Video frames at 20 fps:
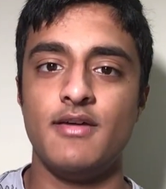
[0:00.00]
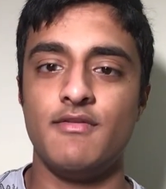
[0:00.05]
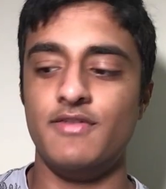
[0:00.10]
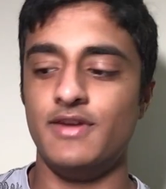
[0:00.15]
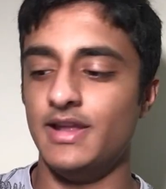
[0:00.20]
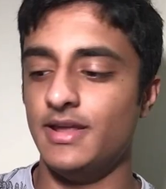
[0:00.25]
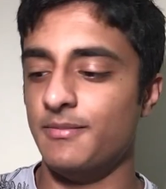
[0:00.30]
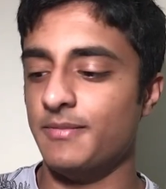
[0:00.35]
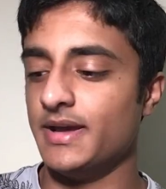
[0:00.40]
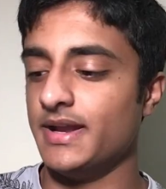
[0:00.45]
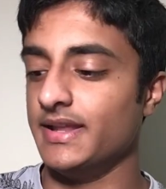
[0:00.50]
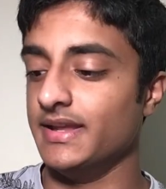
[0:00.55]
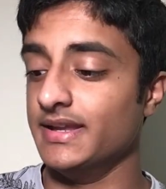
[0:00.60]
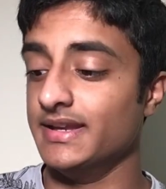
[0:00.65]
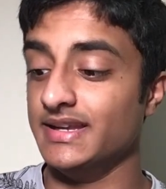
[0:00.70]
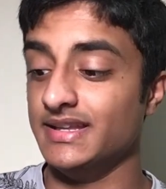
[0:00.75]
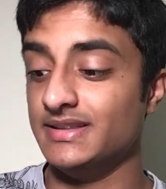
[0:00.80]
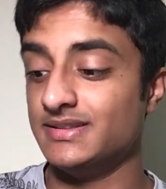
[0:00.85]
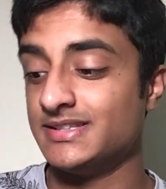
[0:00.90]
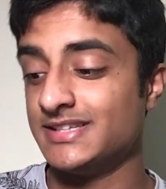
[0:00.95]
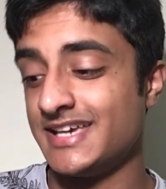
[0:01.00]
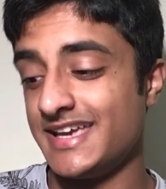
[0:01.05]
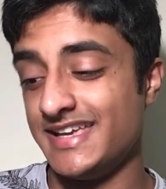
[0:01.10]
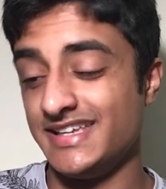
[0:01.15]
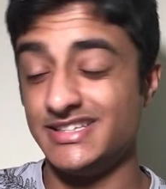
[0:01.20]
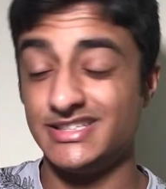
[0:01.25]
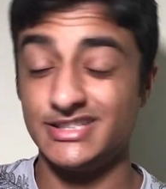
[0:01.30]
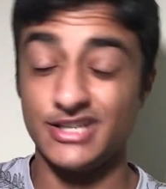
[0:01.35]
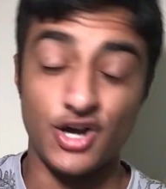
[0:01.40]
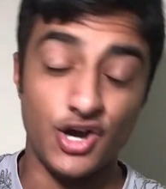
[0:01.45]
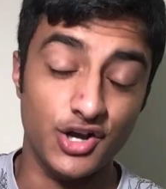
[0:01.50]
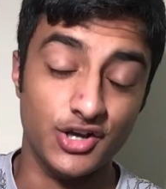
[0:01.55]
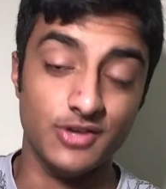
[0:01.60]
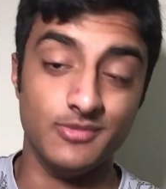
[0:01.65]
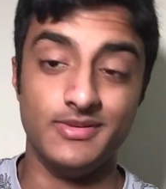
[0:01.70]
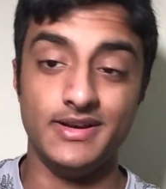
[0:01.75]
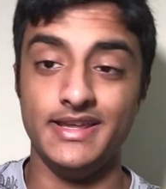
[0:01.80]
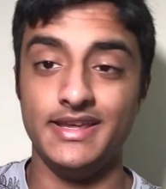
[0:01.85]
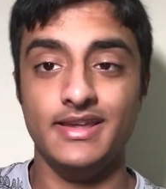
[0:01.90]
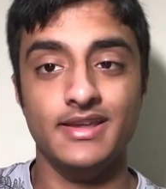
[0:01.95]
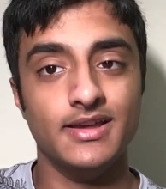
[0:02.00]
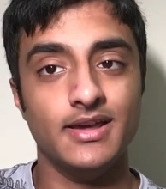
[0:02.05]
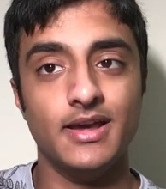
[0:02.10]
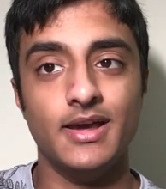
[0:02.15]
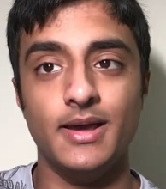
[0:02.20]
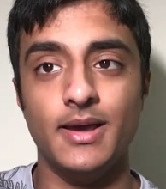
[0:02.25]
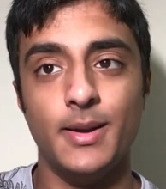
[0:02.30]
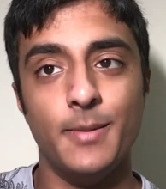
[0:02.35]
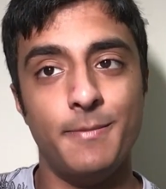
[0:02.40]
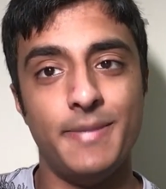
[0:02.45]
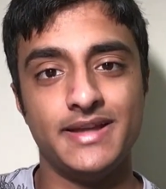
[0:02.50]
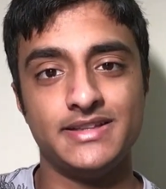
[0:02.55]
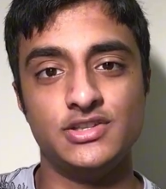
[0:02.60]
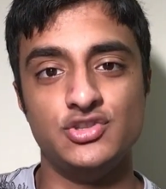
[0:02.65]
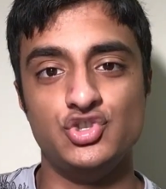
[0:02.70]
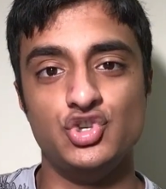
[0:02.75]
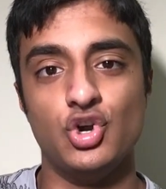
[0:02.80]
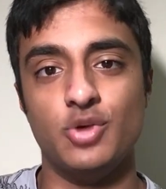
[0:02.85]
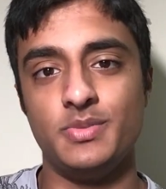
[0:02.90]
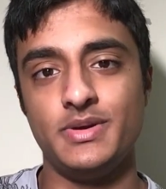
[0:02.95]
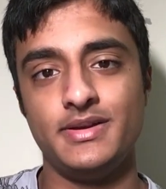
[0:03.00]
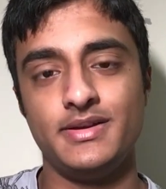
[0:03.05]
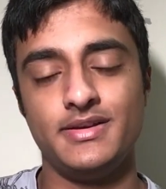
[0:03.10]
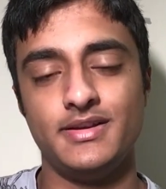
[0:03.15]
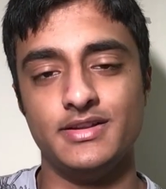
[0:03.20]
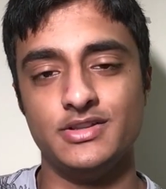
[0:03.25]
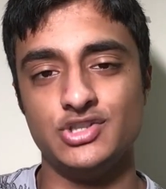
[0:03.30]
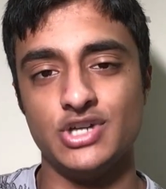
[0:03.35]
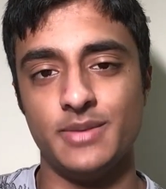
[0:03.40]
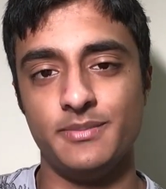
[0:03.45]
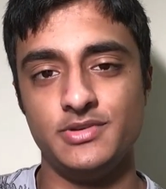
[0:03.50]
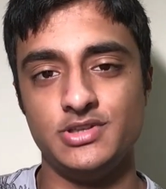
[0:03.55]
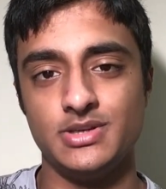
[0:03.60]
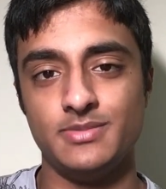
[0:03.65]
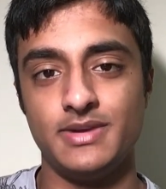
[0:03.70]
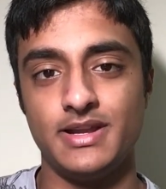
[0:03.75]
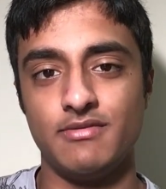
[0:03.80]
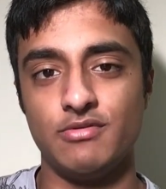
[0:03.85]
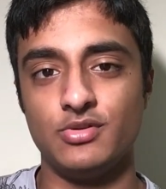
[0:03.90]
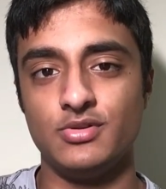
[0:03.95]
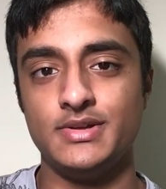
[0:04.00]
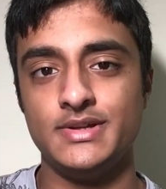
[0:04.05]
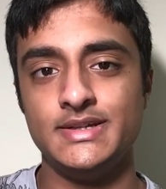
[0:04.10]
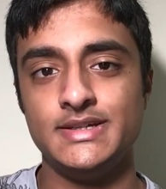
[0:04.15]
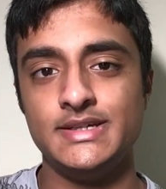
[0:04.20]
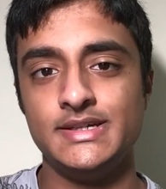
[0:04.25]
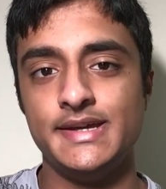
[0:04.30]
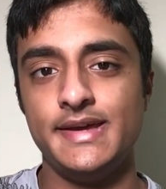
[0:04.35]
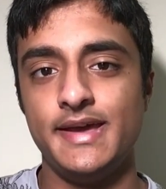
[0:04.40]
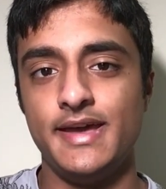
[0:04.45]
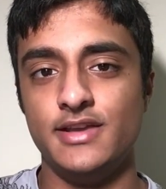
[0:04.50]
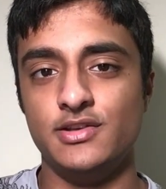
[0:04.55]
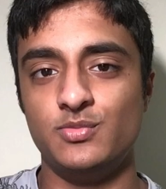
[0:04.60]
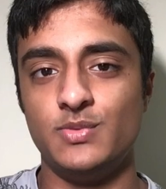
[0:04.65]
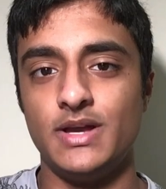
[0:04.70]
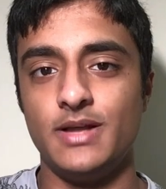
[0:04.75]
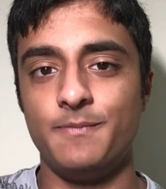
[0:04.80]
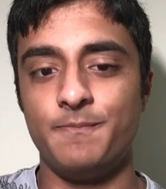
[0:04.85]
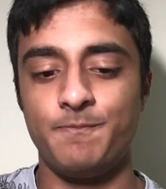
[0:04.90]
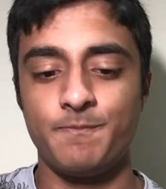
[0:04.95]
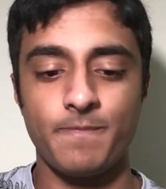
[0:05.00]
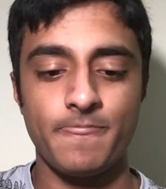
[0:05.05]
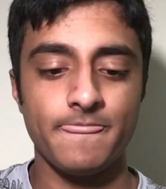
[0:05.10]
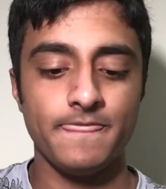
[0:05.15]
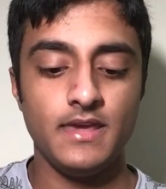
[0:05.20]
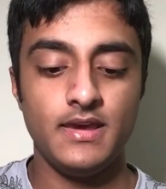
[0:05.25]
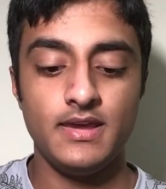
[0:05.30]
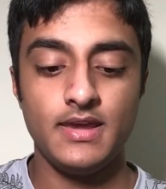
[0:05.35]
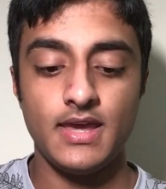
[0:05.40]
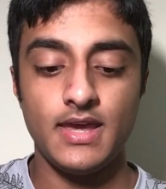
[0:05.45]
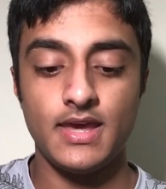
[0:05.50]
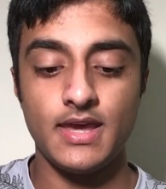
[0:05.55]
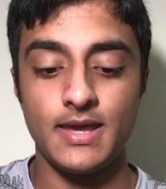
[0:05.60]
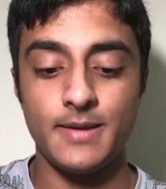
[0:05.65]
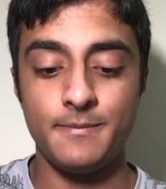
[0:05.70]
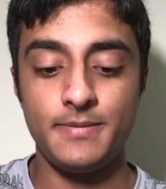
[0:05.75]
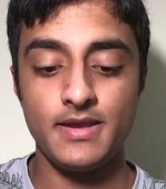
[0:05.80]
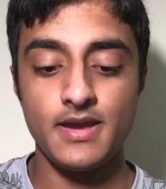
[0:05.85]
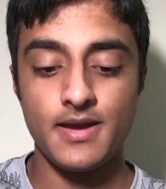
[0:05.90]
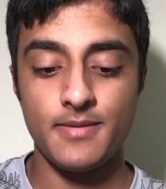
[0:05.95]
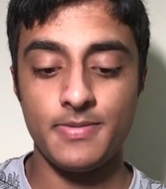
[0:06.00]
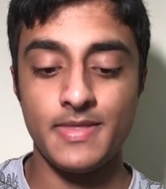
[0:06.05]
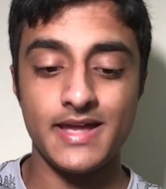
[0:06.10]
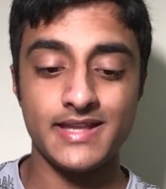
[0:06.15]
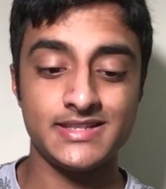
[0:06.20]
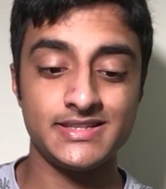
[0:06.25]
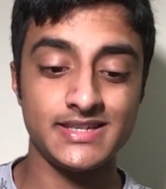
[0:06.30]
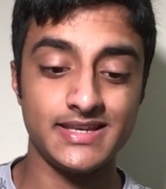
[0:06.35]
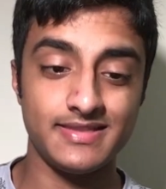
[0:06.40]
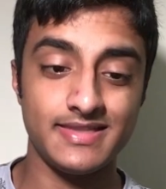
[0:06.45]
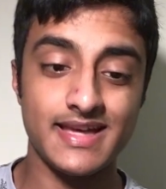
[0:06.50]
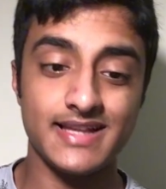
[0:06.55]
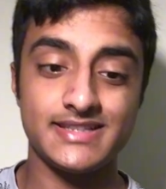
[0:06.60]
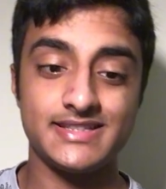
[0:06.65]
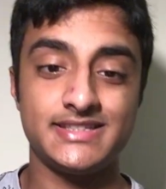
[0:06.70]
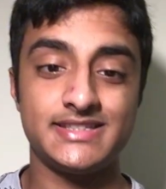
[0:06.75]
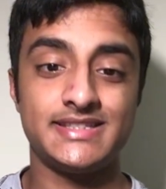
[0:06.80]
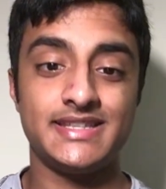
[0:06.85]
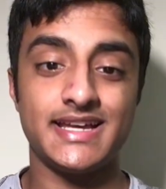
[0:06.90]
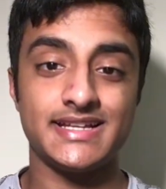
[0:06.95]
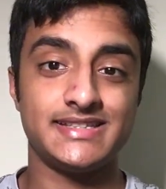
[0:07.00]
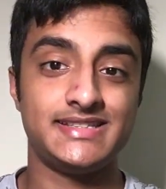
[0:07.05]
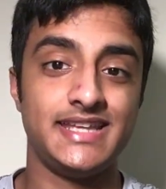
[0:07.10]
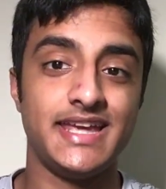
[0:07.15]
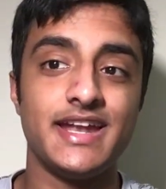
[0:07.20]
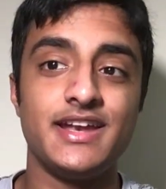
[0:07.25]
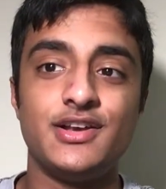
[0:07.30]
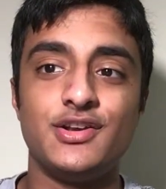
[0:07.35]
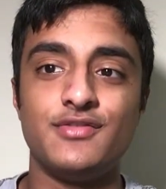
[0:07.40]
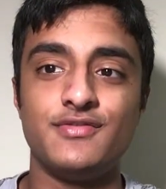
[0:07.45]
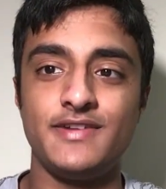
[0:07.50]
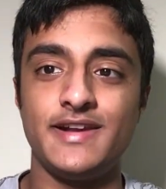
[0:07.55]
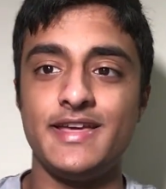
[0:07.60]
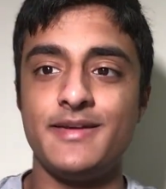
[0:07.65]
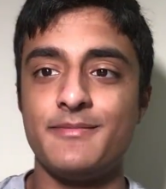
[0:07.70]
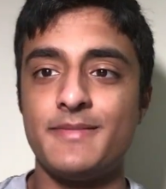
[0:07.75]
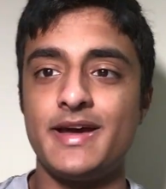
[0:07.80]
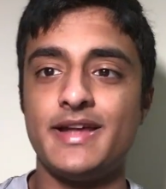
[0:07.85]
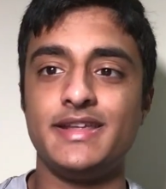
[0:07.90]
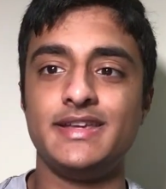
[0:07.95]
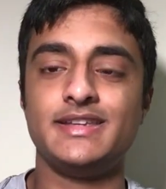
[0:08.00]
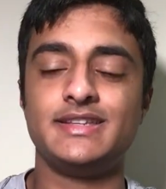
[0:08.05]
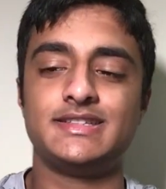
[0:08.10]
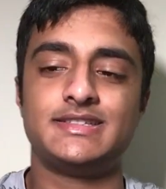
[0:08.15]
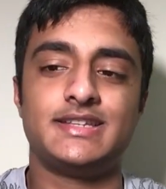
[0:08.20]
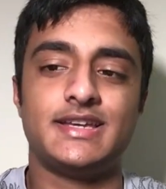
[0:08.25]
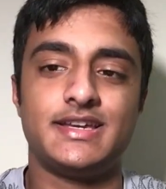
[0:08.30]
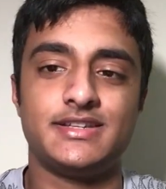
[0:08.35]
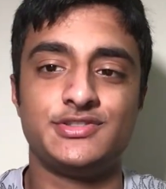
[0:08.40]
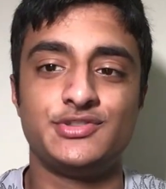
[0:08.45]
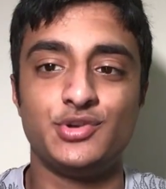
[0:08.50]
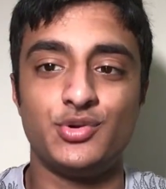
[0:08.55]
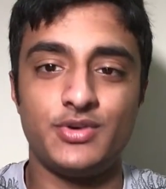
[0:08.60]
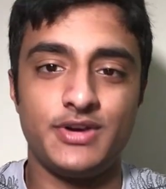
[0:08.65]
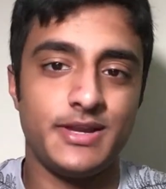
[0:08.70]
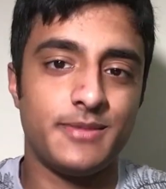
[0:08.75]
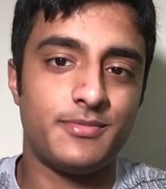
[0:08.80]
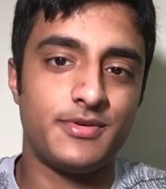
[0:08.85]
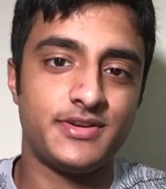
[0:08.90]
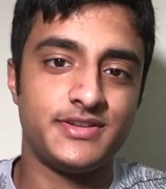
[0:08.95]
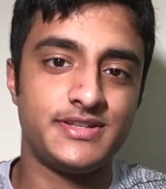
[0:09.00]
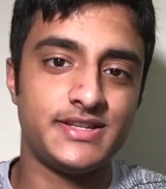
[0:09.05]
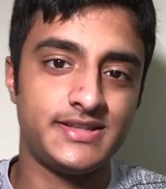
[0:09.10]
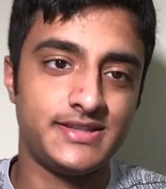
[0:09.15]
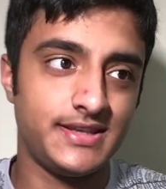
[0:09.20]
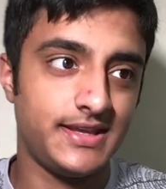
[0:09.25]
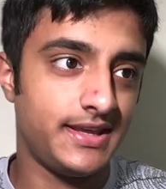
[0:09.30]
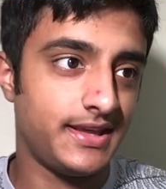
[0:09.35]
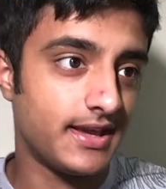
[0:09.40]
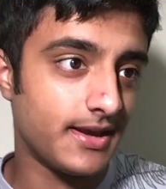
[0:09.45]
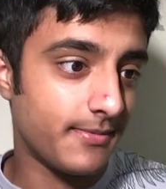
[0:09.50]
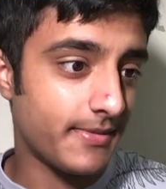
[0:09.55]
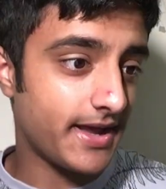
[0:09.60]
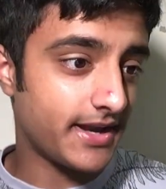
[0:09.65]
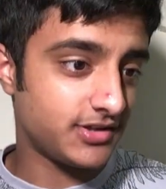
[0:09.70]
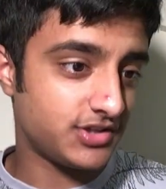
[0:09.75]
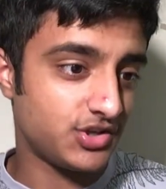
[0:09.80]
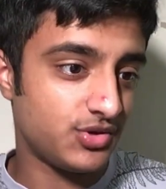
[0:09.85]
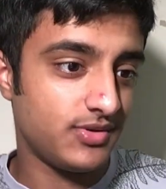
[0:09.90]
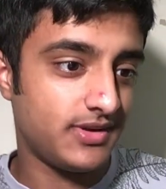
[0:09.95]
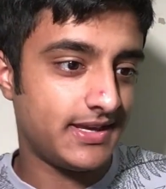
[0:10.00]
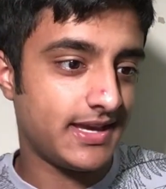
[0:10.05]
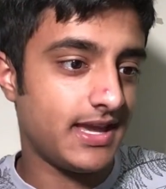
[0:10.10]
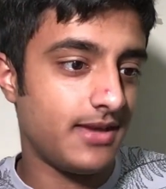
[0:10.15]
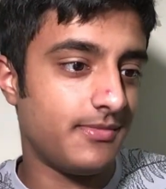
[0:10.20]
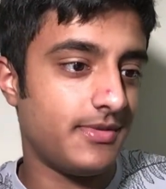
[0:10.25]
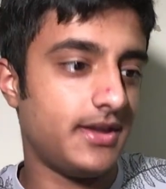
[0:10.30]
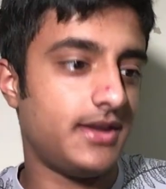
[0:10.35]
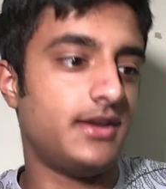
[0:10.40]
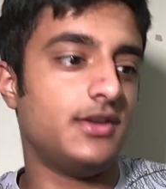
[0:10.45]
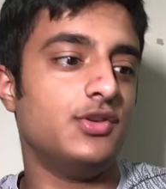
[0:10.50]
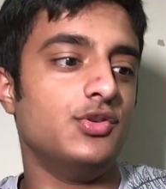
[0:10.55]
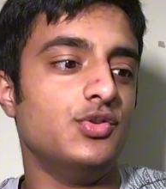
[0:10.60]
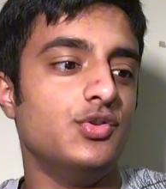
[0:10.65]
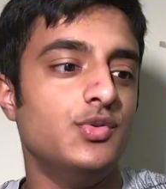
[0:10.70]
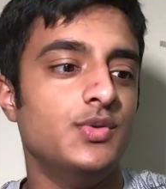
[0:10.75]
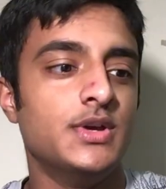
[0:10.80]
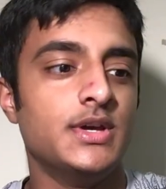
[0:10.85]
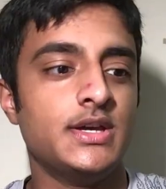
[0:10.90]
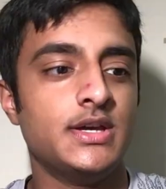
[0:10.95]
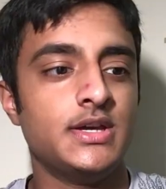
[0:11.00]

for Liam Manning, and he takes arguably a better job at the Championship level as well. But yeah, that's it. That's the end of Liam Manning's story at Bristol City. A manager who came in who